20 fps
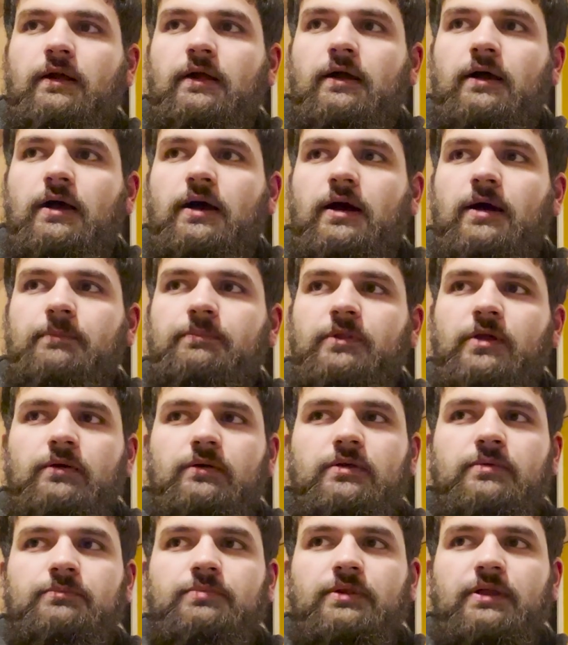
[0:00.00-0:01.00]
No
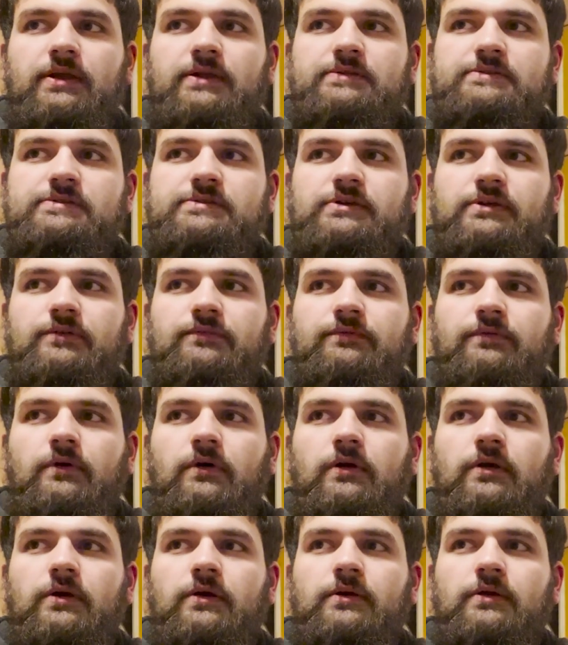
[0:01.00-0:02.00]
complaints so
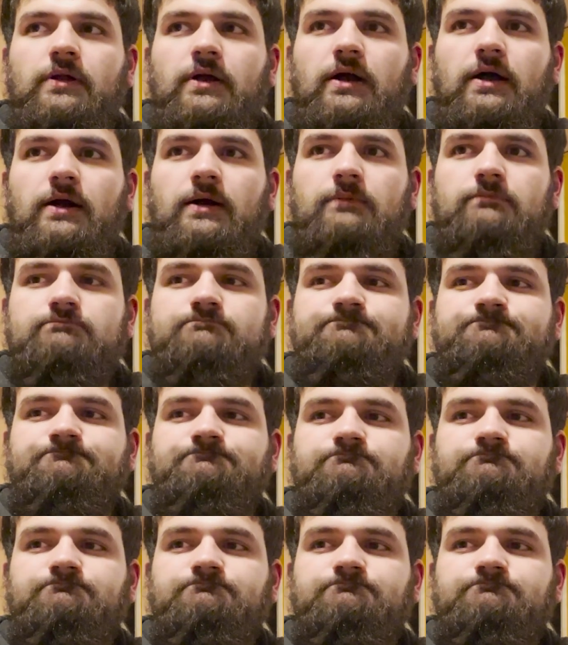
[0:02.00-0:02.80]
far.